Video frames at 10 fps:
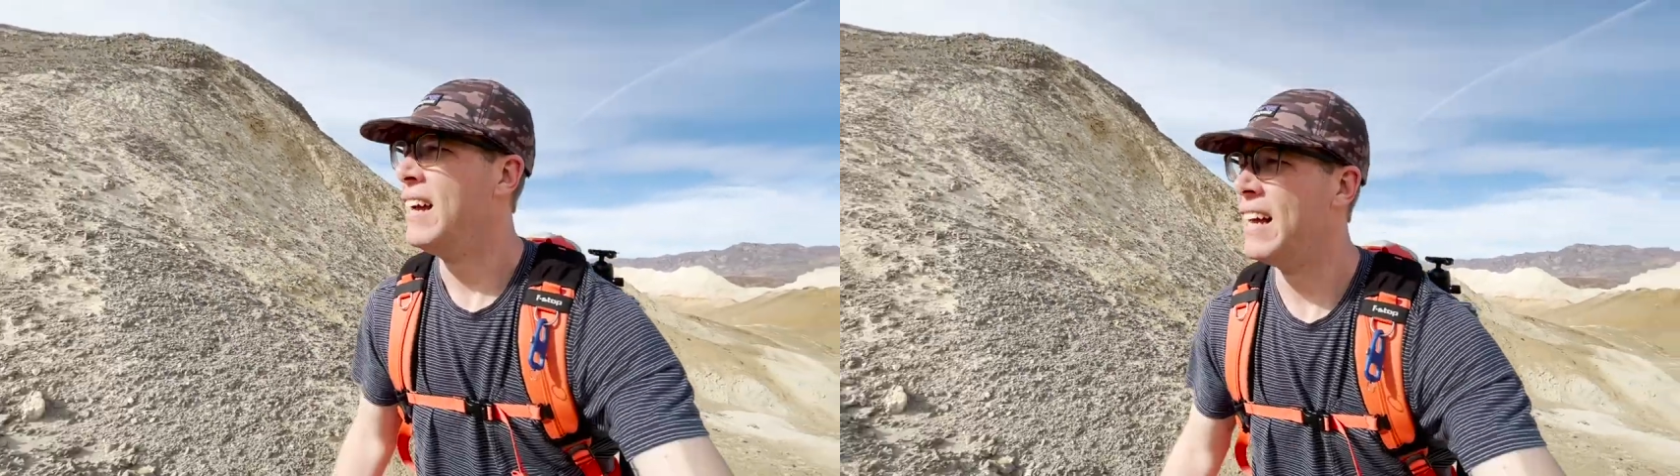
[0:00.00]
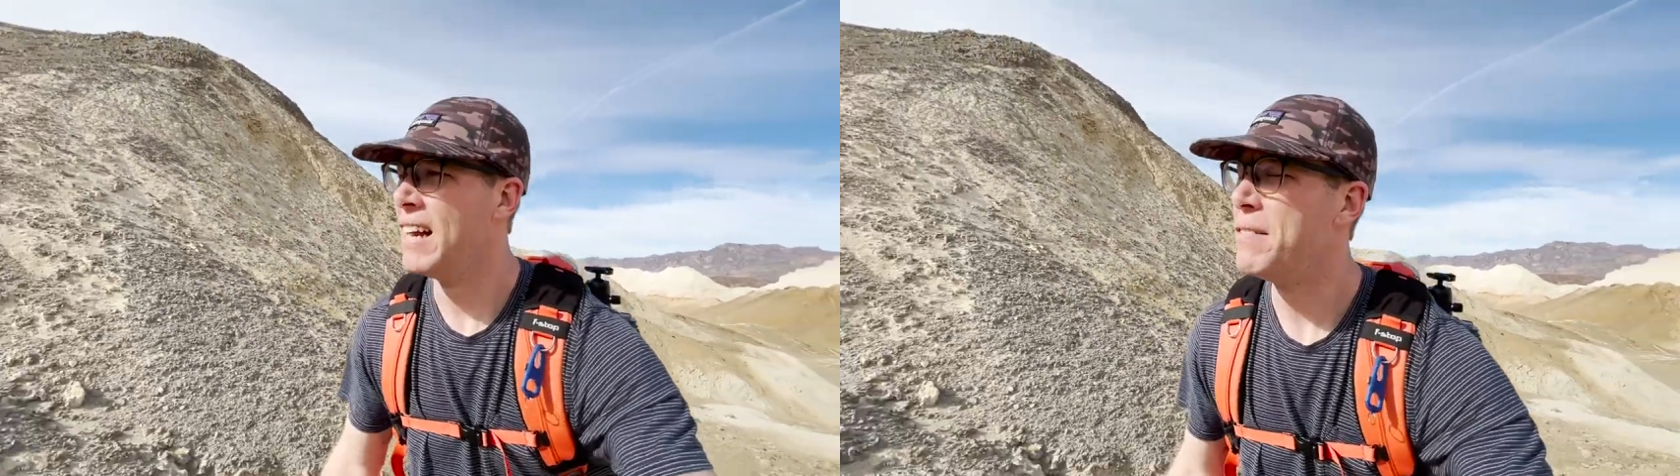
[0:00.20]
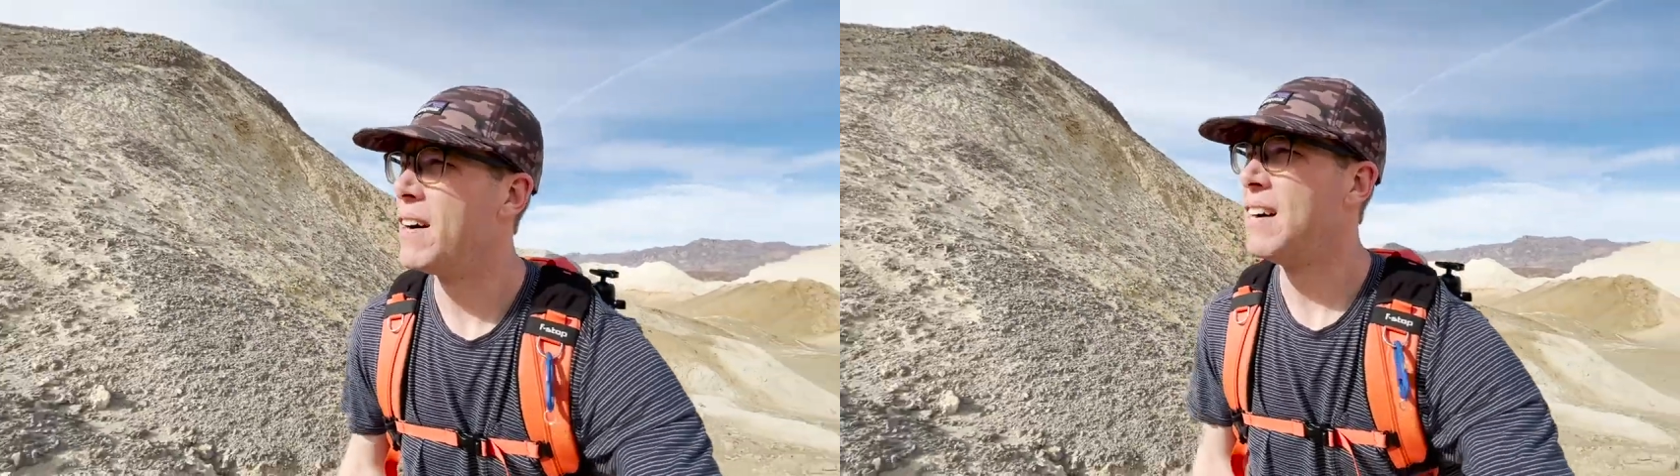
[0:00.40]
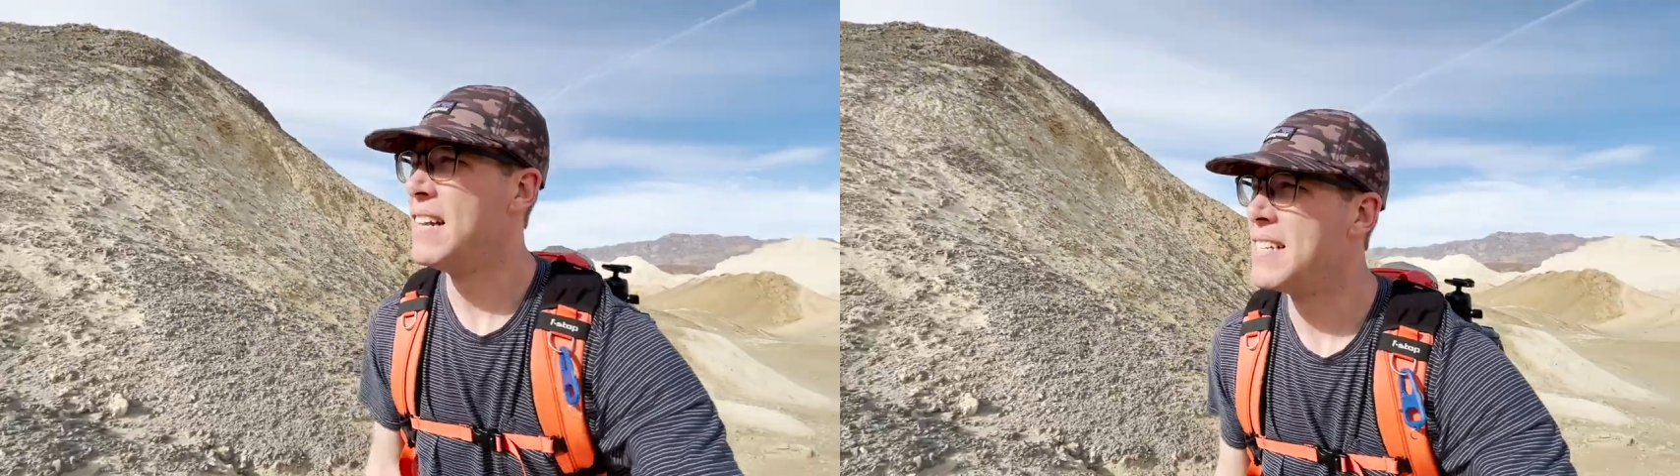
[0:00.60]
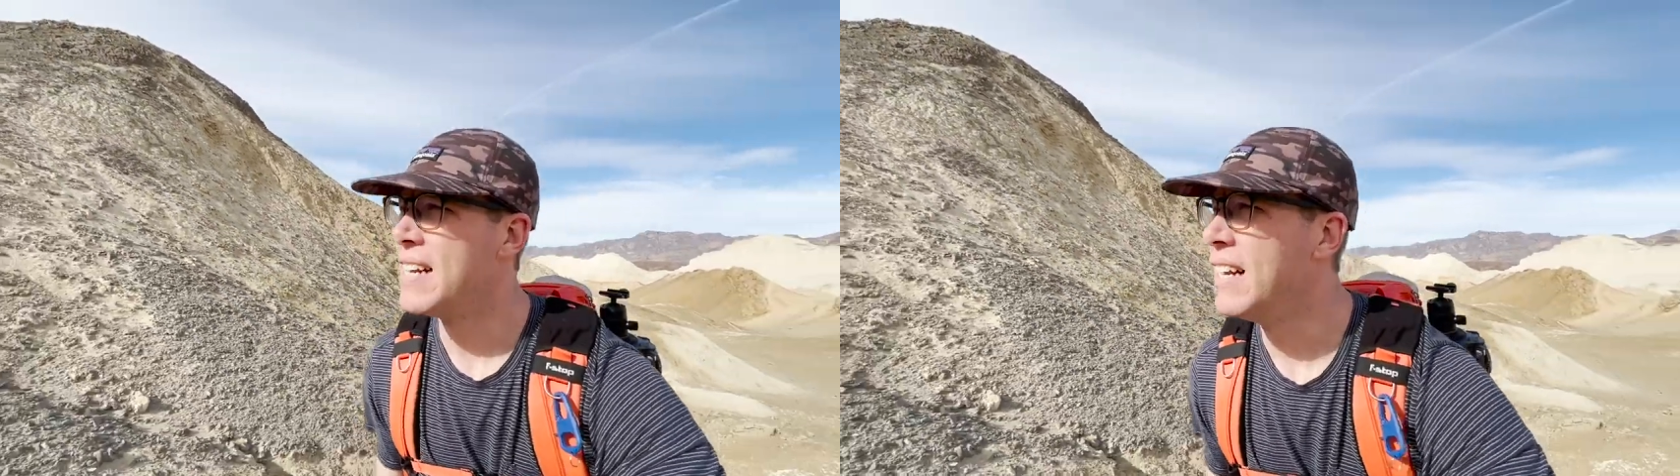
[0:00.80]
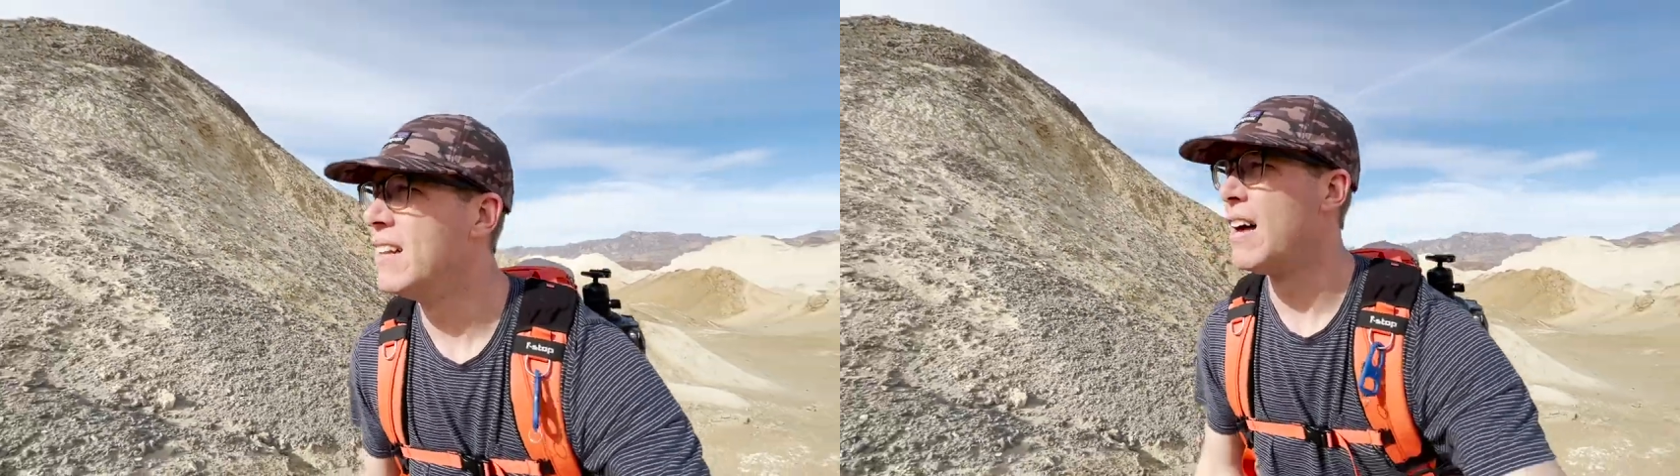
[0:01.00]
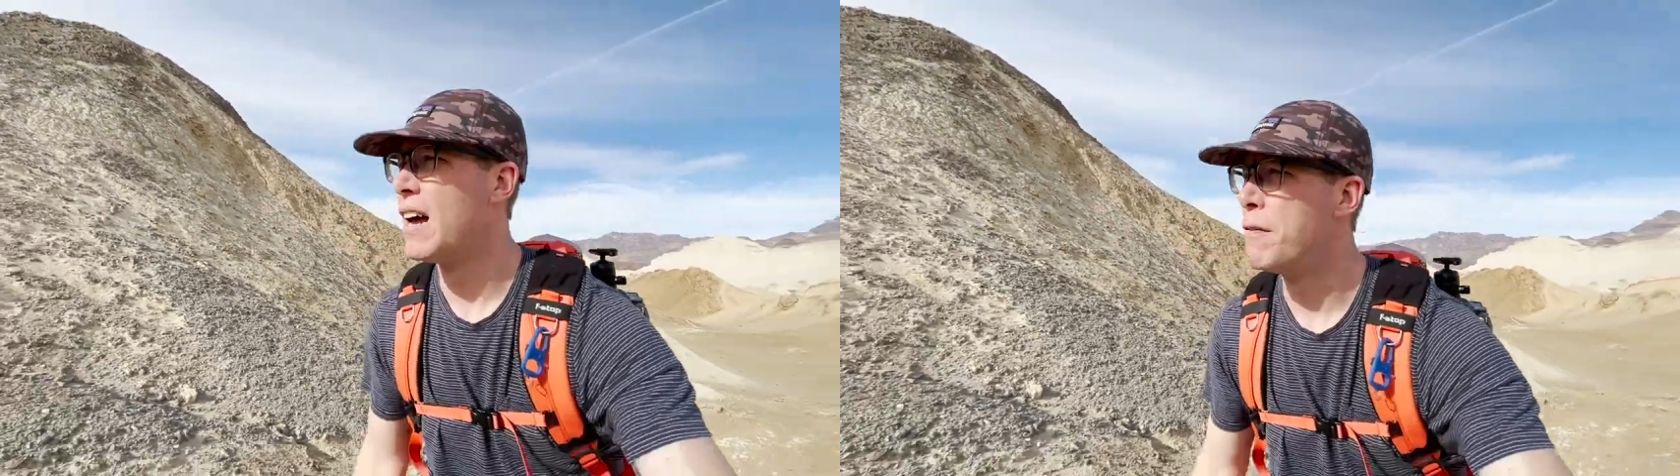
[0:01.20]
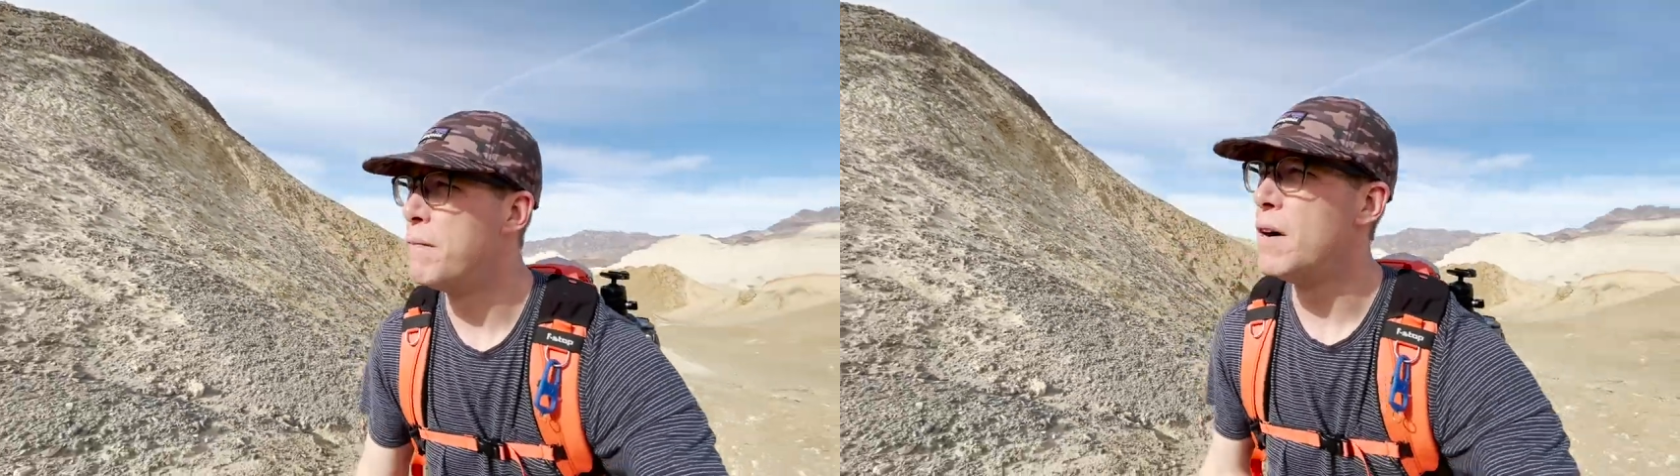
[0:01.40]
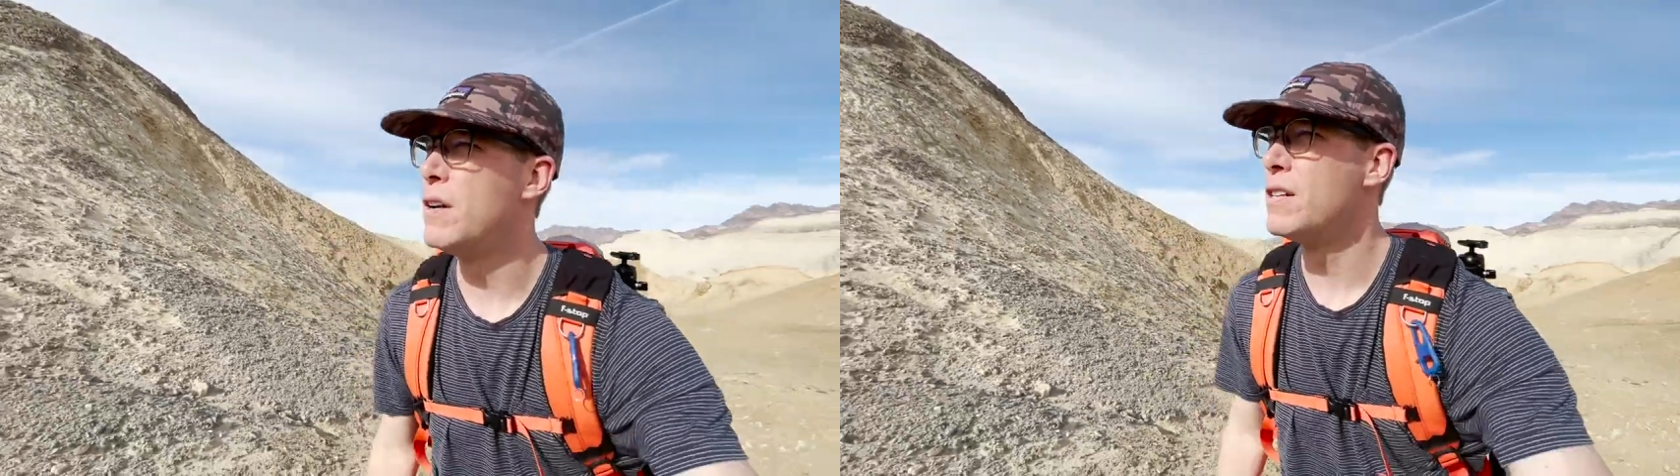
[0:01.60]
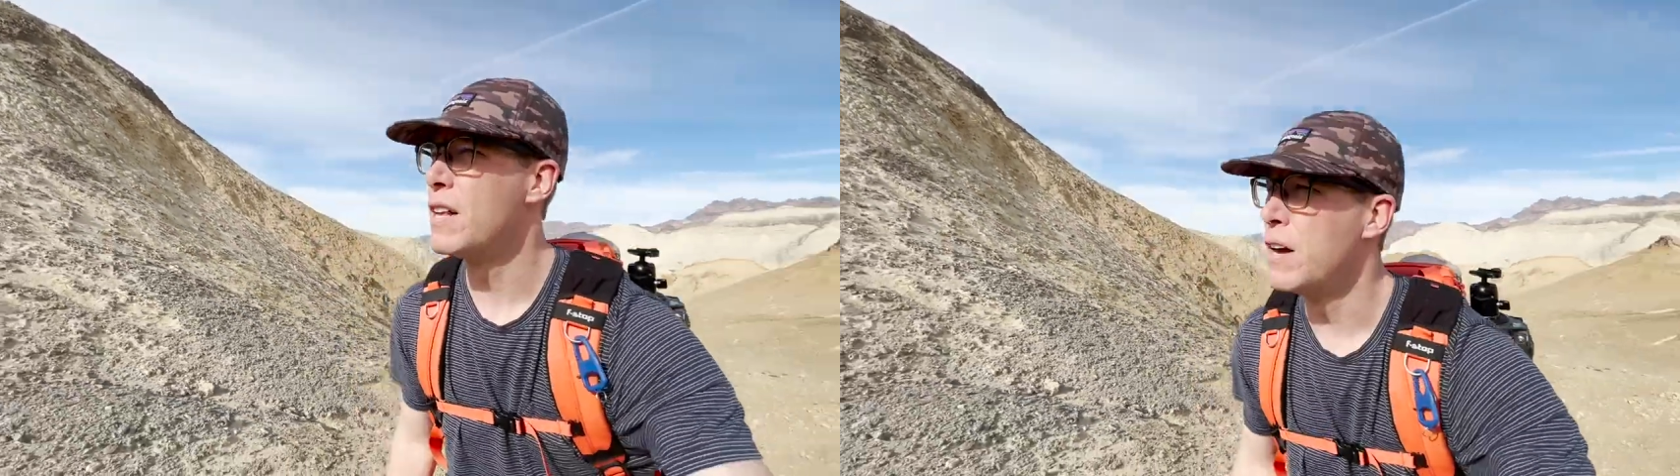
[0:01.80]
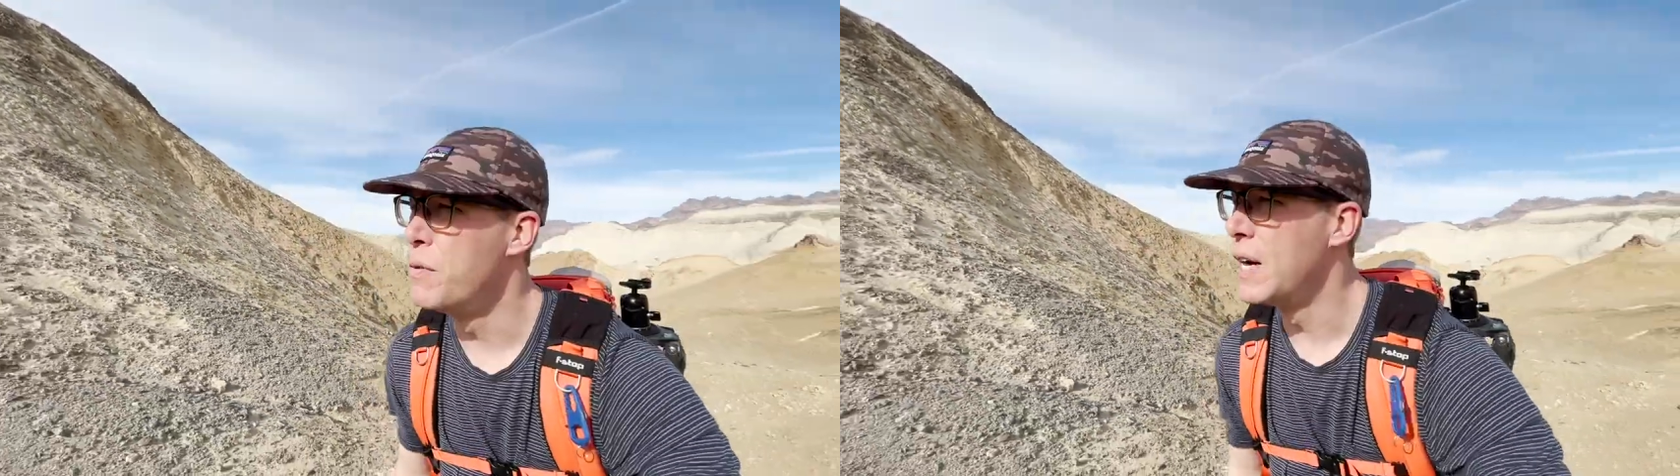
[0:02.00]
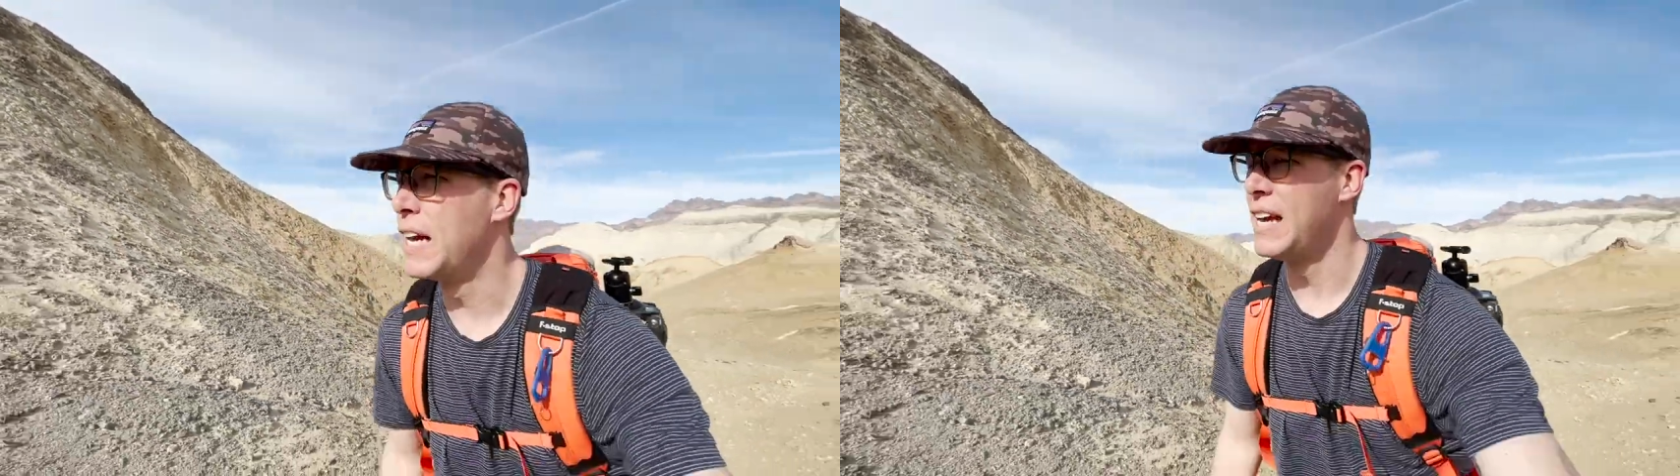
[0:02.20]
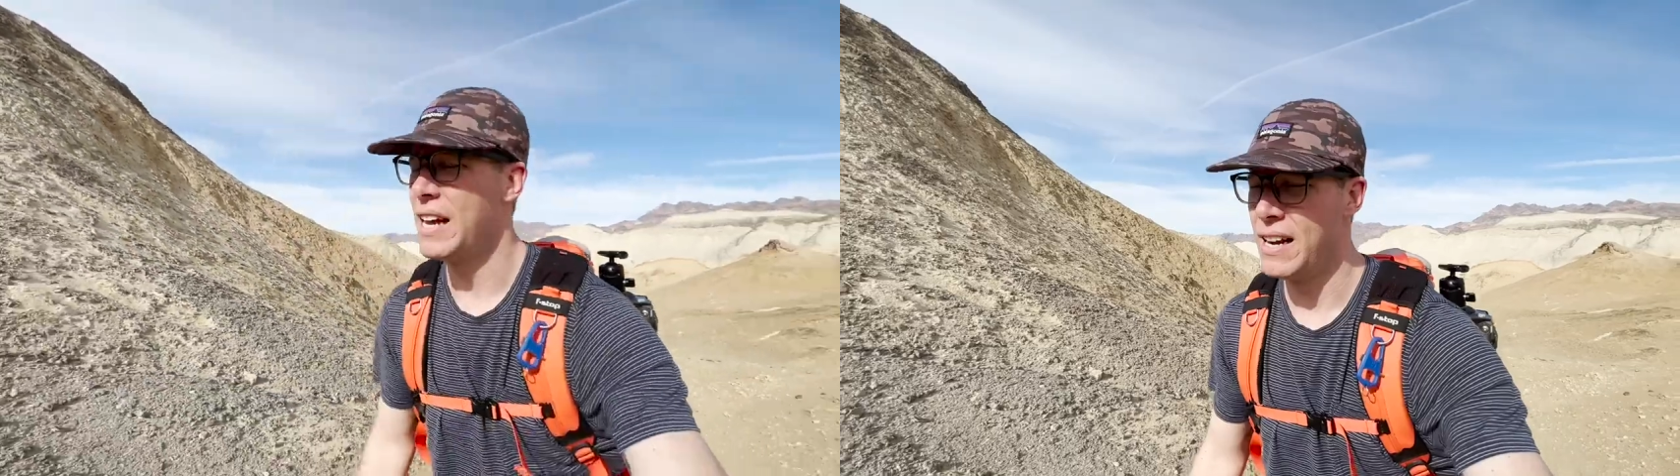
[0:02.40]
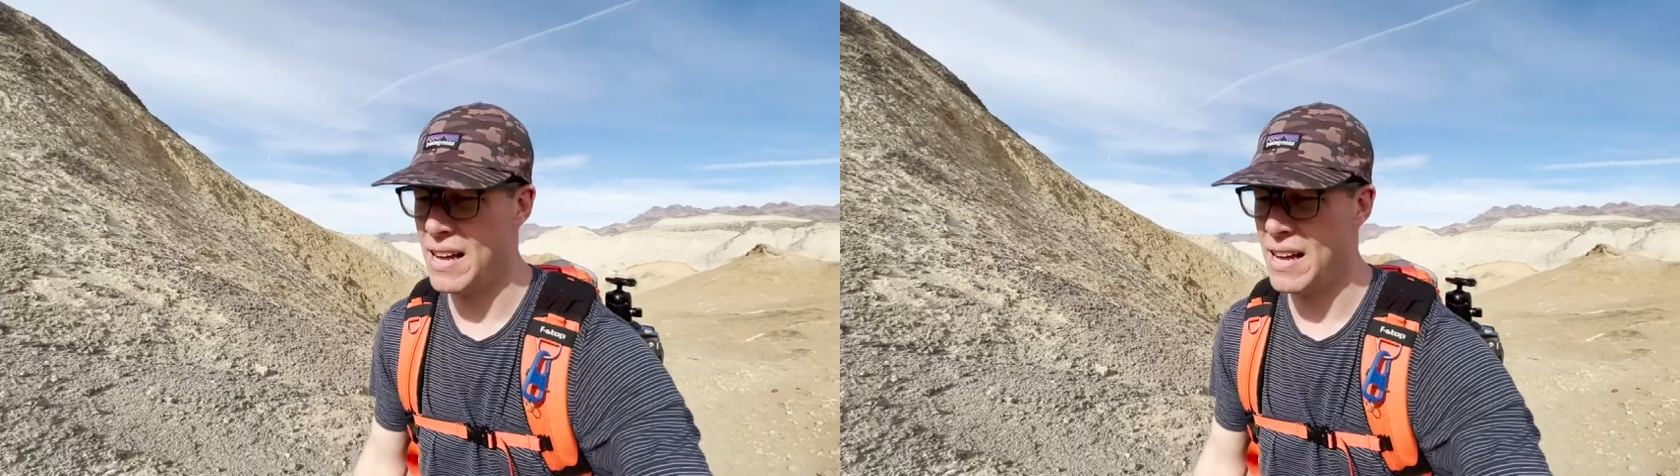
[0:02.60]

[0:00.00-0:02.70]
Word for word: And I've already seen a lot of photos that I want to get,